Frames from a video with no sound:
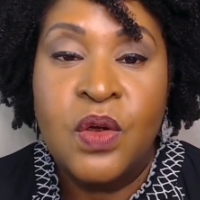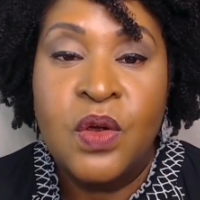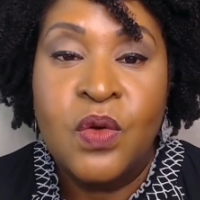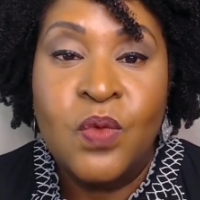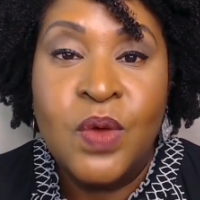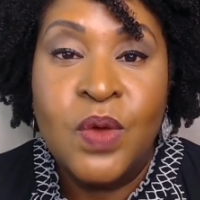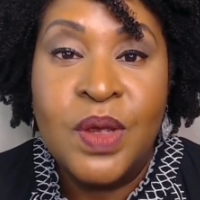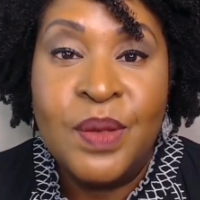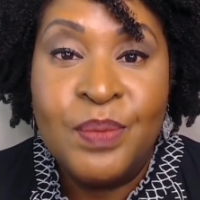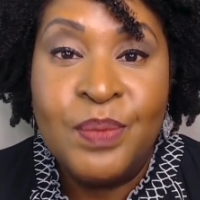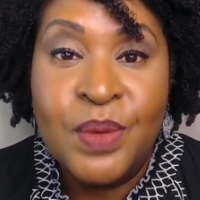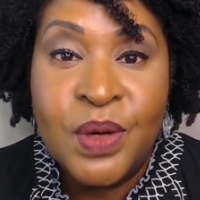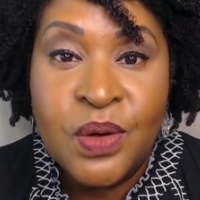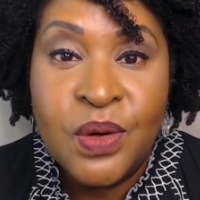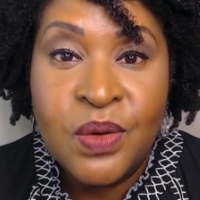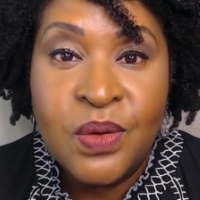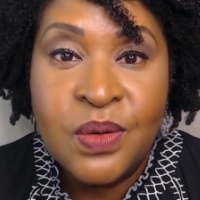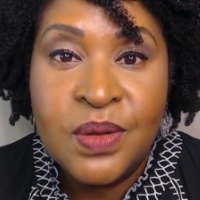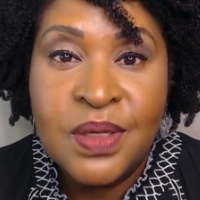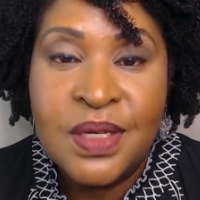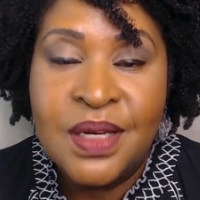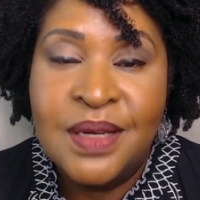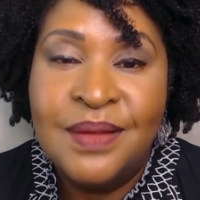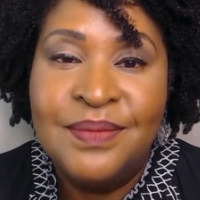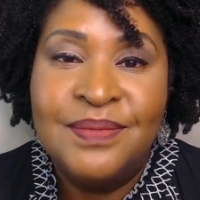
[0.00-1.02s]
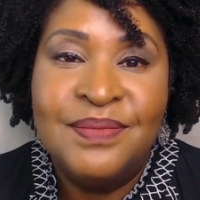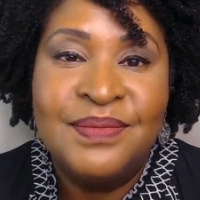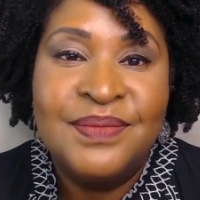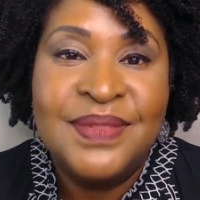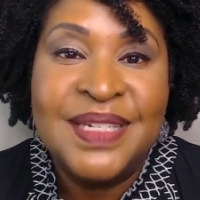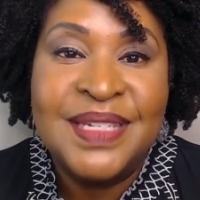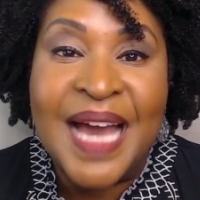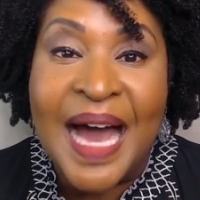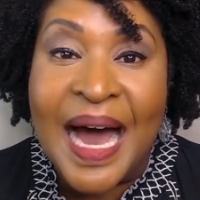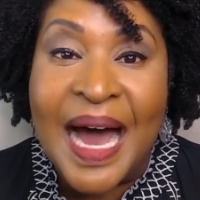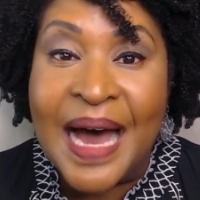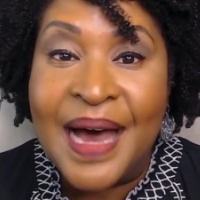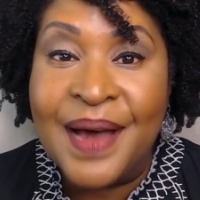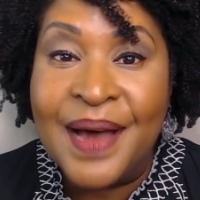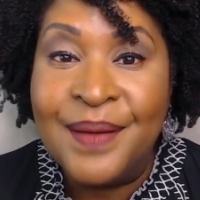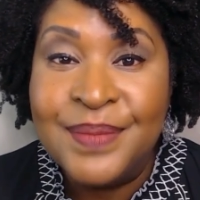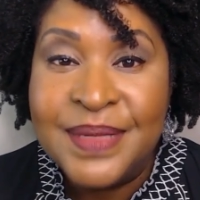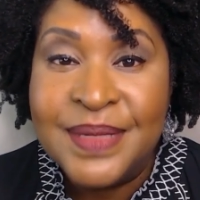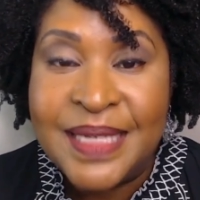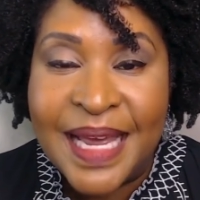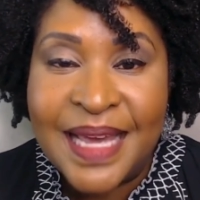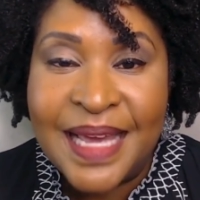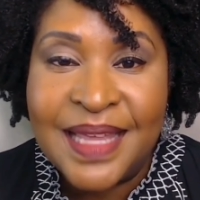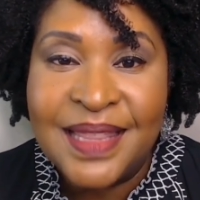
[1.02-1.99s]
reboot, to
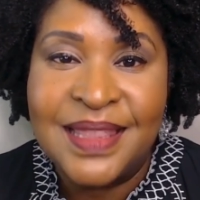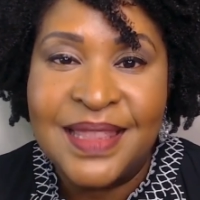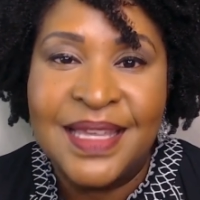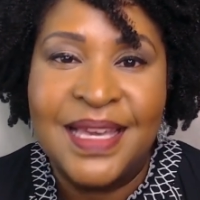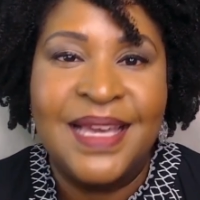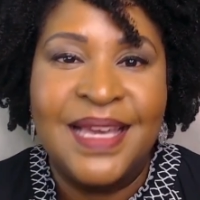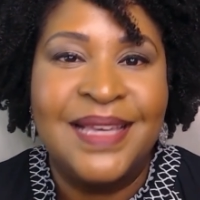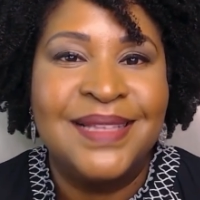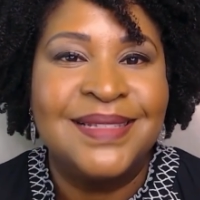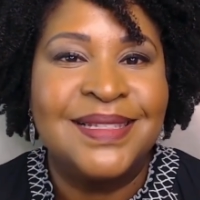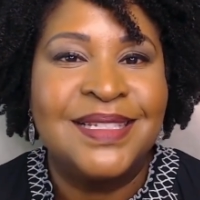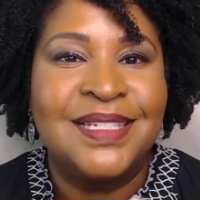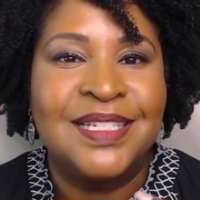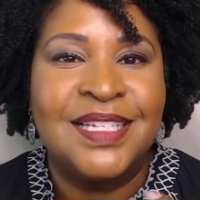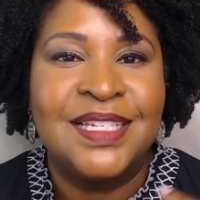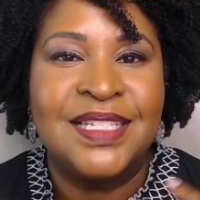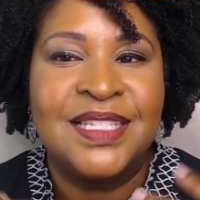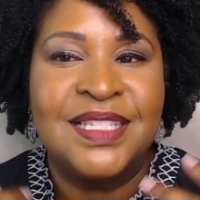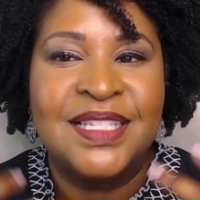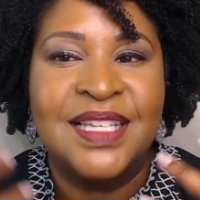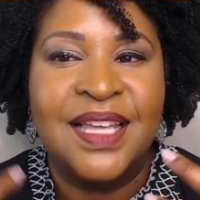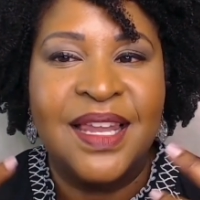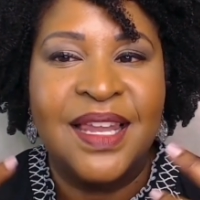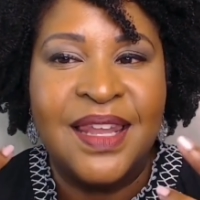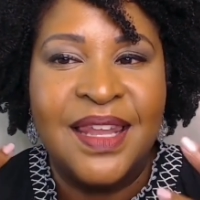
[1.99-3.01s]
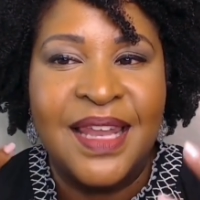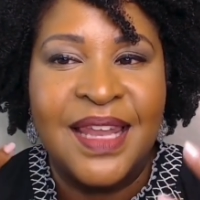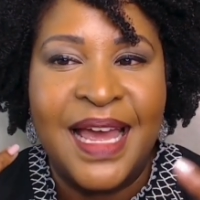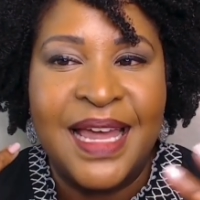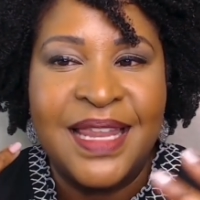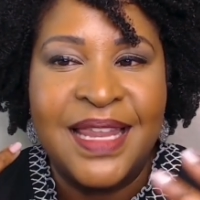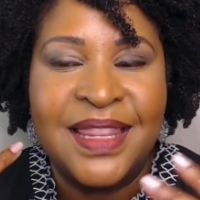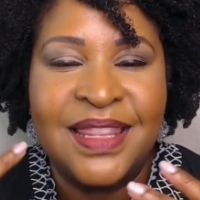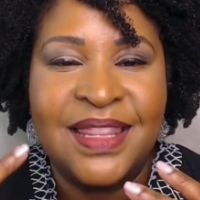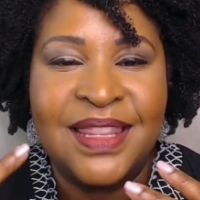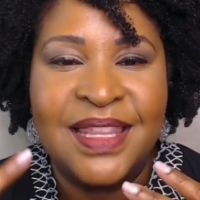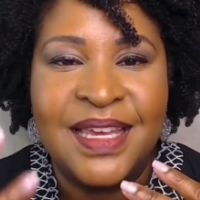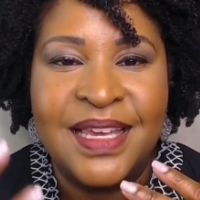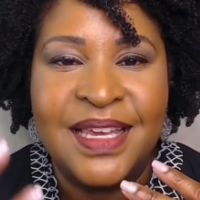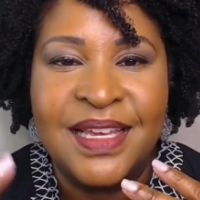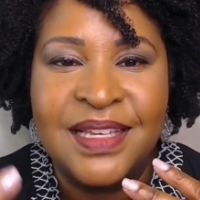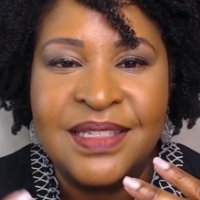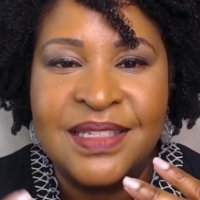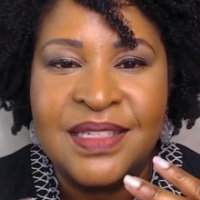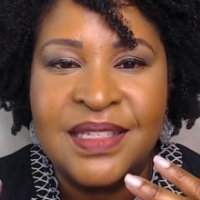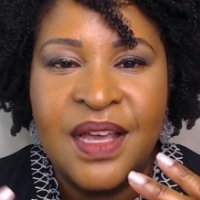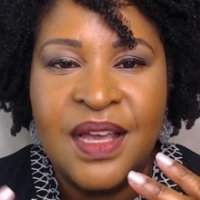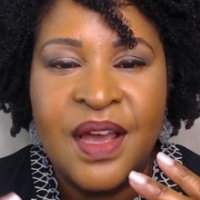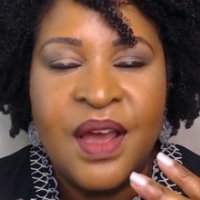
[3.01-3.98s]
update things, just to let
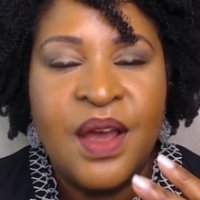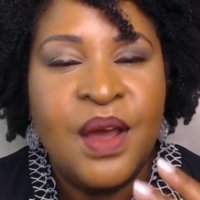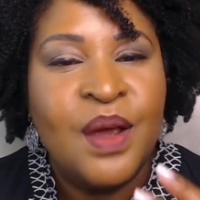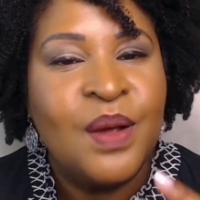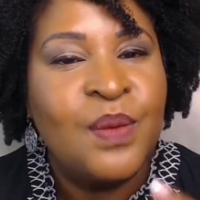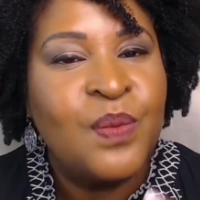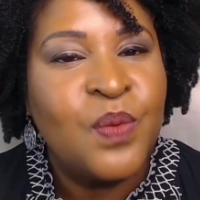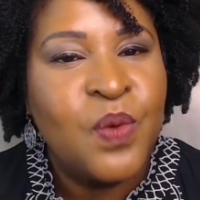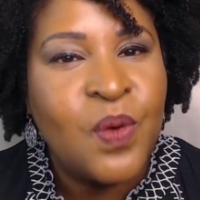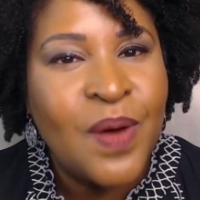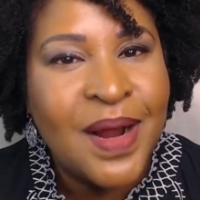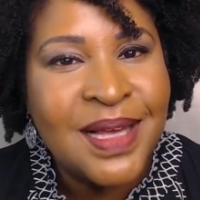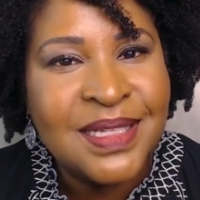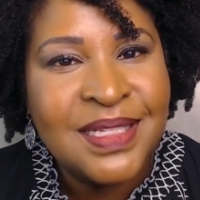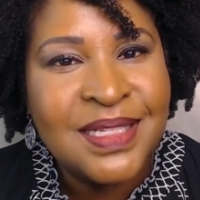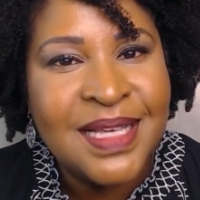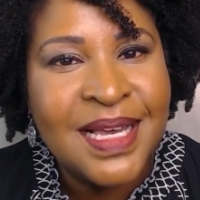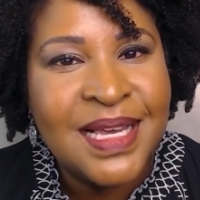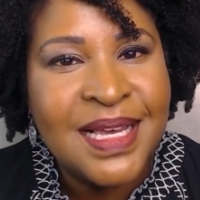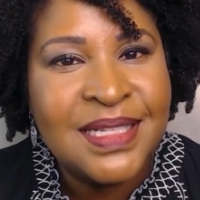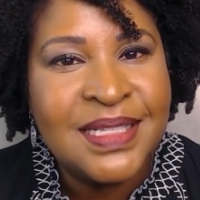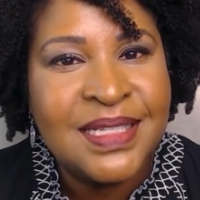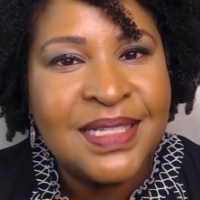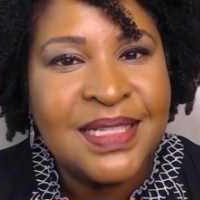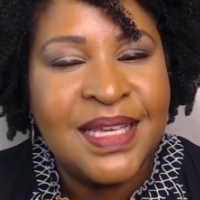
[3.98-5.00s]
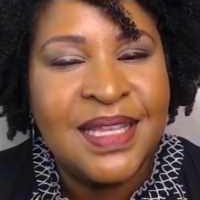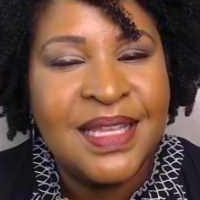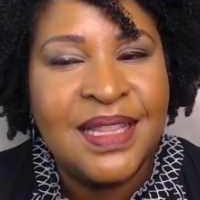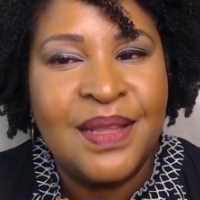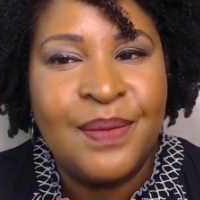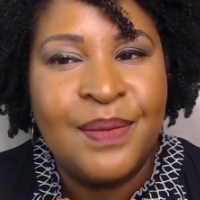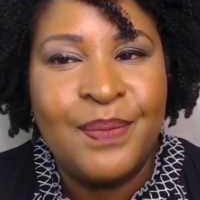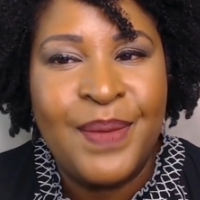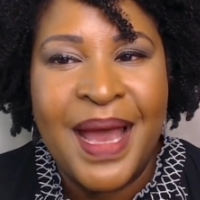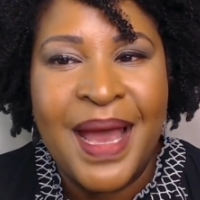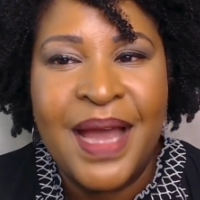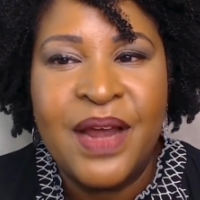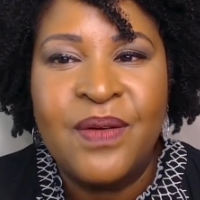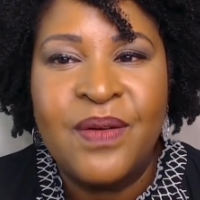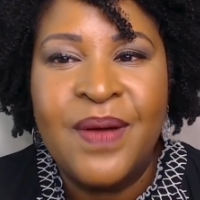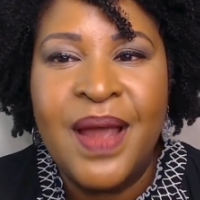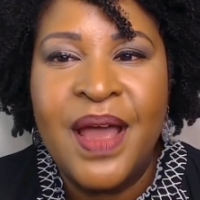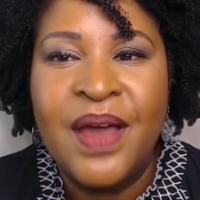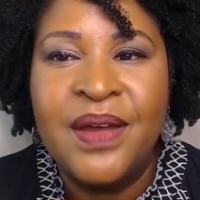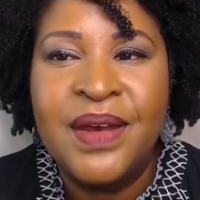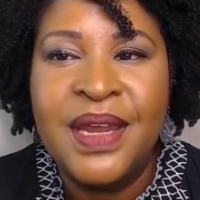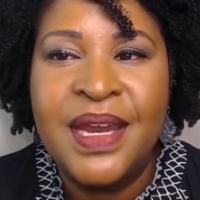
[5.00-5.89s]
things process in the background.